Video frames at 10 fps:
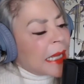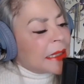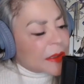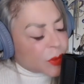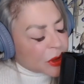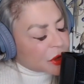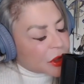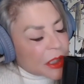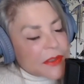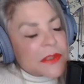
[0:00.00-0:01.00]
Well,
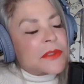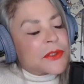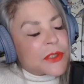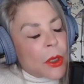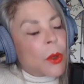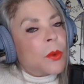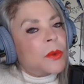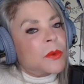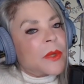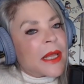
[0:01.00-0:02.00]
just
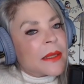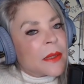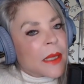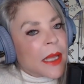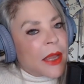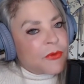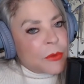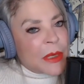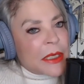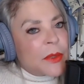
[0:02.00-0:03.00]
so
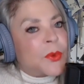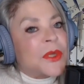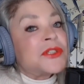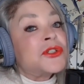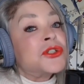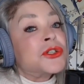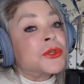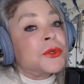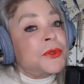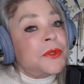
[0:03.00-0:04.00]
everybody, rest
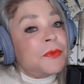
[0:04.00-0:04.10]
assured,